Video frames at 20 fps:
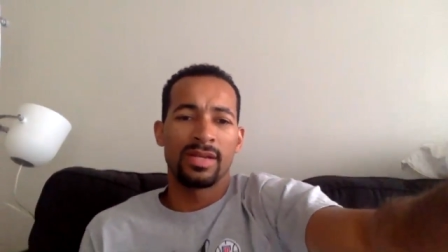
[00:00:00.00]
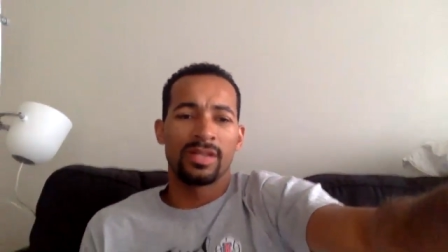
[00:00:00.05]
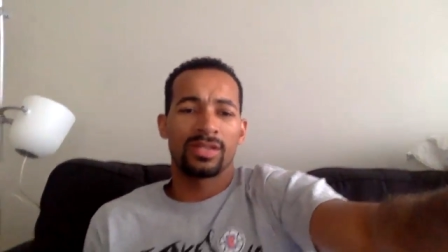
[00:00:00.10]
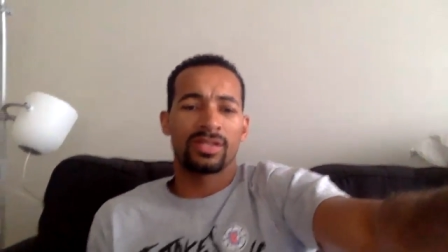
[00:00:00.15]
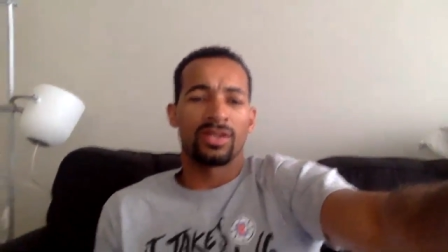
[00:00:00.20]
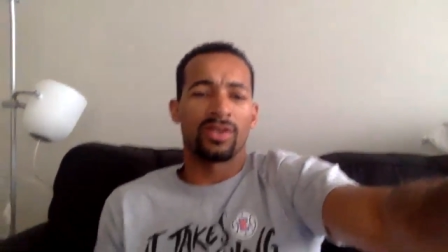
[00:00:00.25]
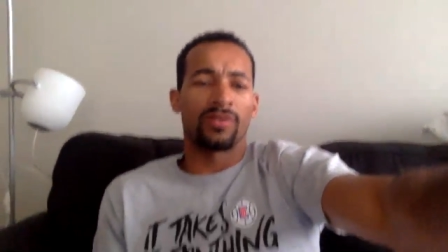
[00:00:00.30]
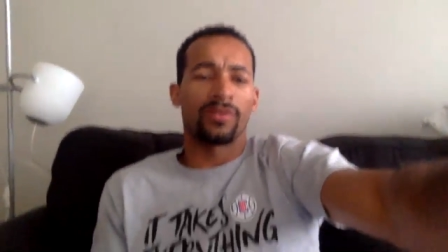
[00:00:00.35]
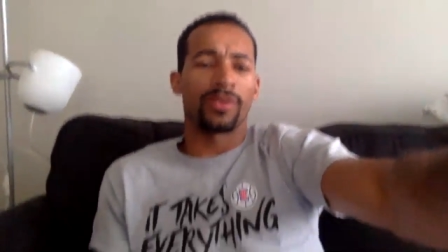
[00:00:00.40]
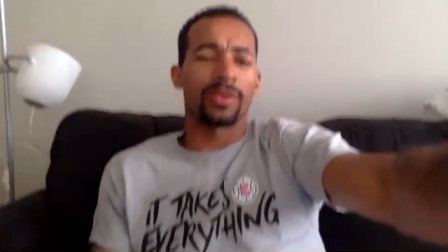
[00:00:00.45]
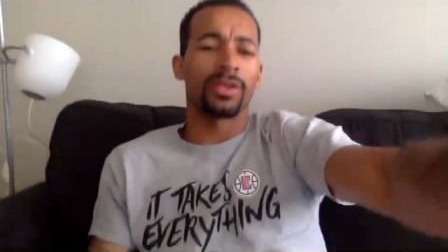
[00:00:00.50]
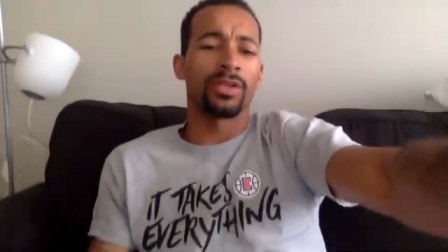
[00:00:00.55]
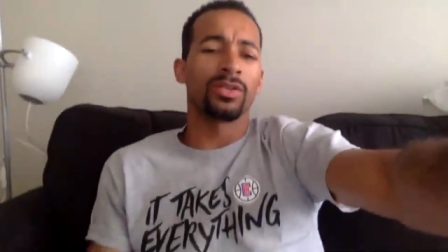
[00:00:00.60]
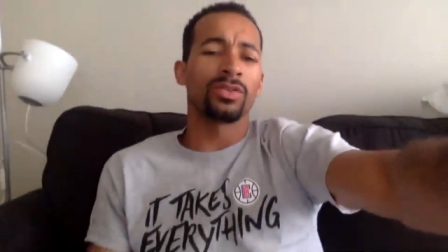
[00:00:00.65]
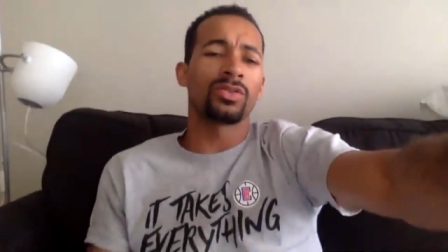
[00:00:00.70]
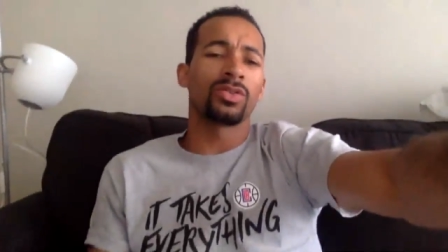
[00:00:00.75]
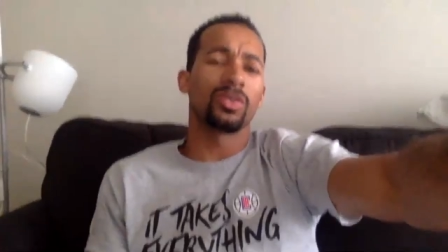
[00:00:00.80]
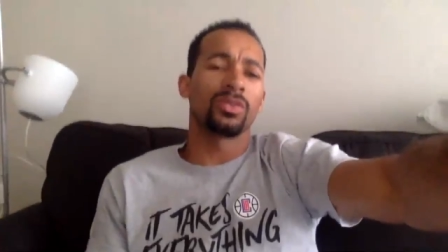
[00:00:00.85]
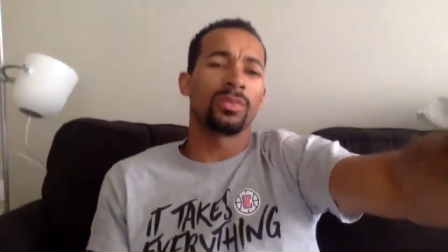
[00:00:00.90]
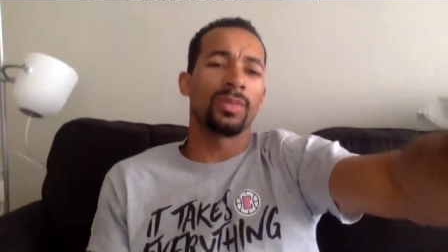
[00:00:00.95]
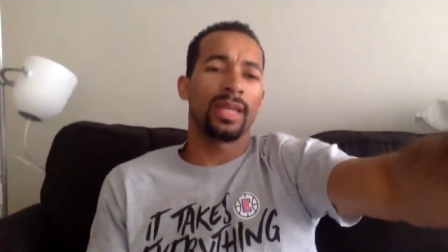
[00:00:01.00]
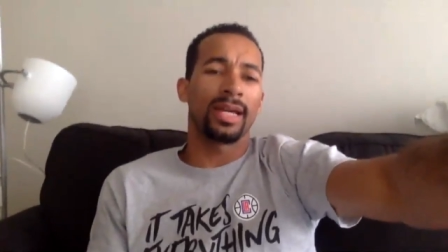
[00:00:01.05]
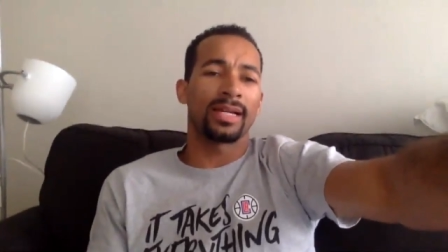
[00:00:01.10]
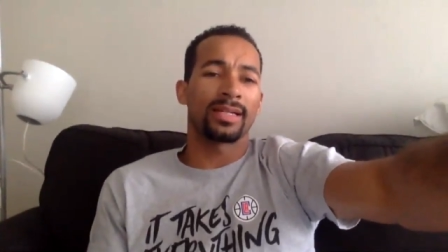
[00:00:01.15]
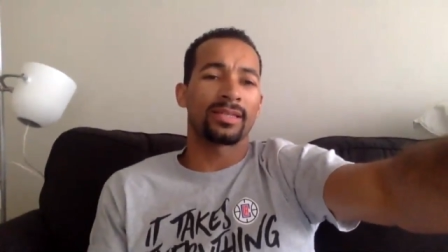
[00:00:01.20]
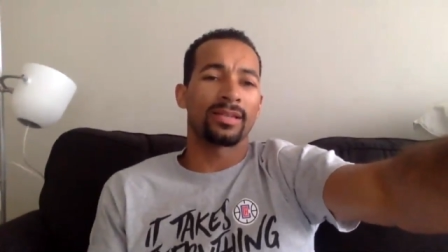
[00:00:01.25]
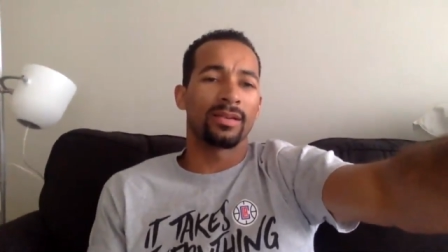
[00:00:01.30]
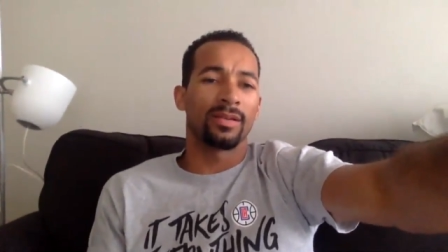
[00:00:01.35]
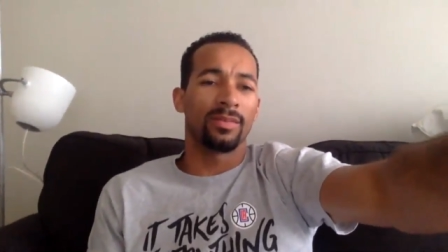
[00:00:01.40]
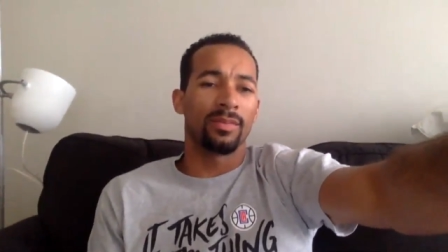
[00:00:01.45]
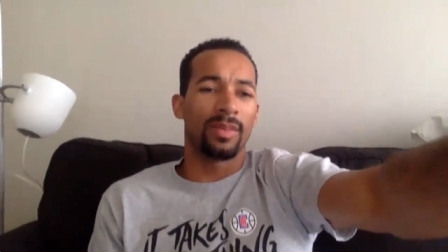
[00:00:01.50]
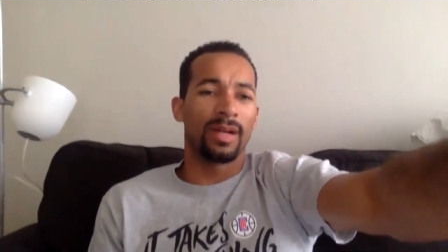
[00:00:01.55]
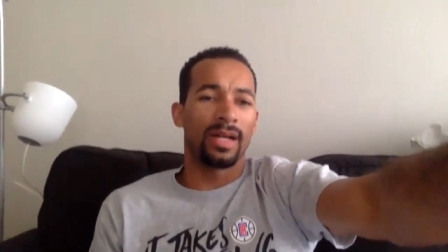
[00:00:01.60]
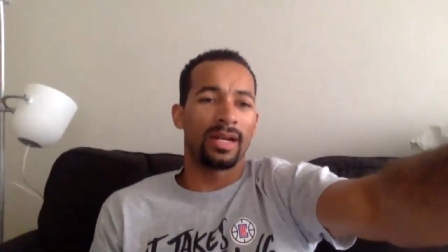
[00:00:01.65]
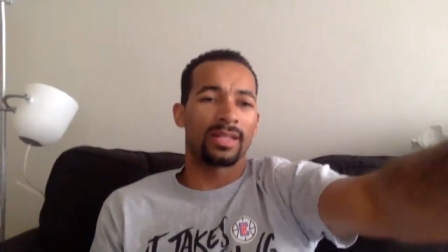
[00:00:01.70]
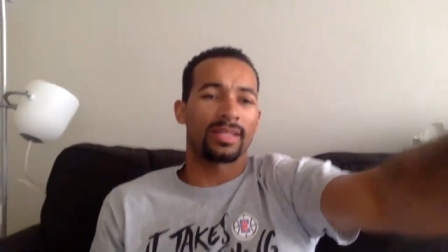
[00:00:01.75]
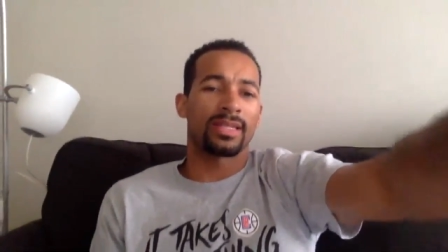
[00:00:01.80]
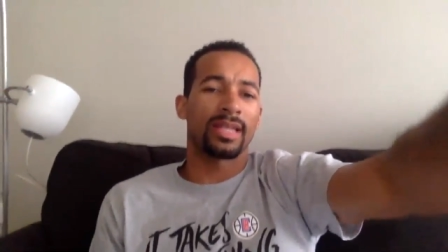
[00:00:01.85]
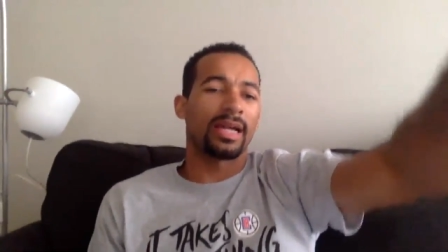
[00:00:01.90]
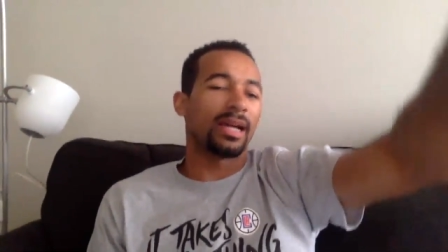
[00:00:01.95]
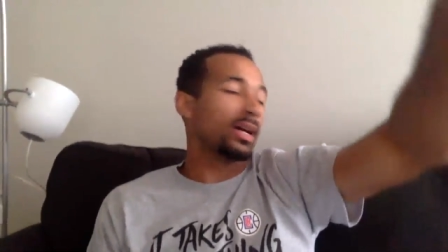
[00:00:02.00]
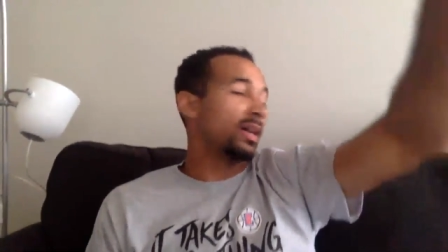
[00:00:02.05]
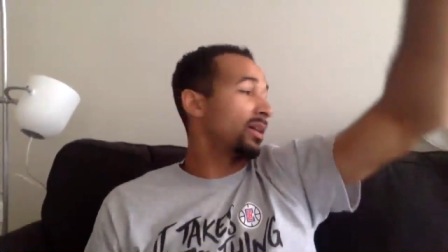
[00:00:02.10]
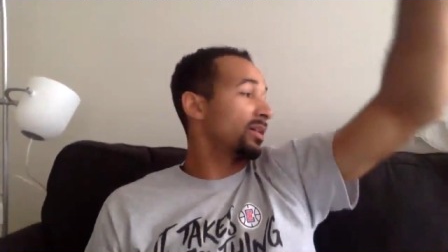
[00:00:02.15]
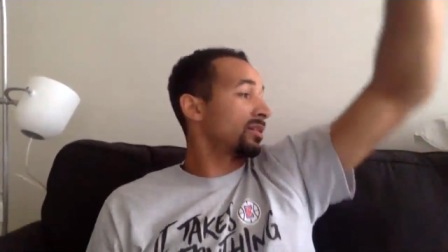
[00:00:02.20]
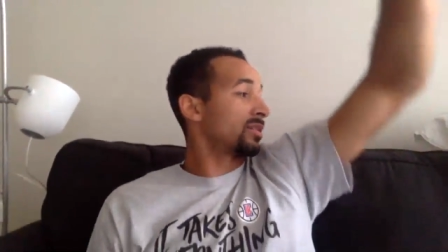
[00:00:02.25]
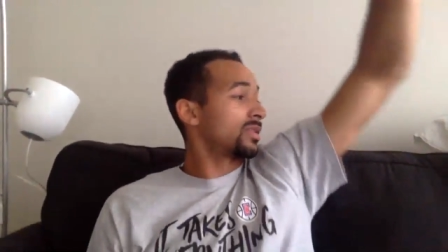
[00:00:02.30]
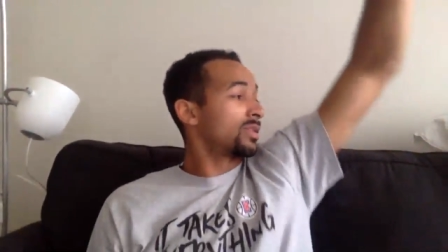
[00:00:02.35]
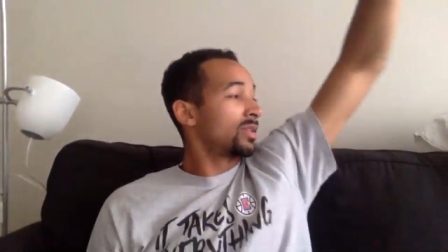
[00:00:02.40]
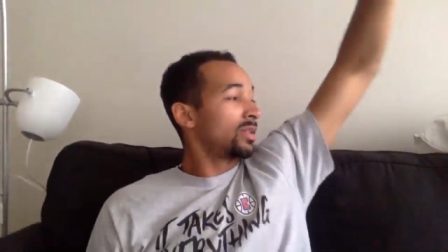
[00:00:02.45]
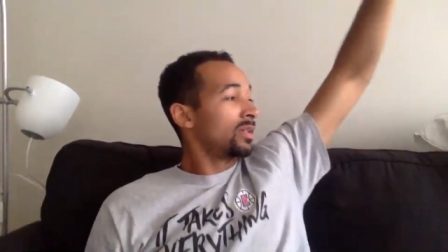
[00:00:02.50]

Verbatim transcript: So for YouTube, like to monetize,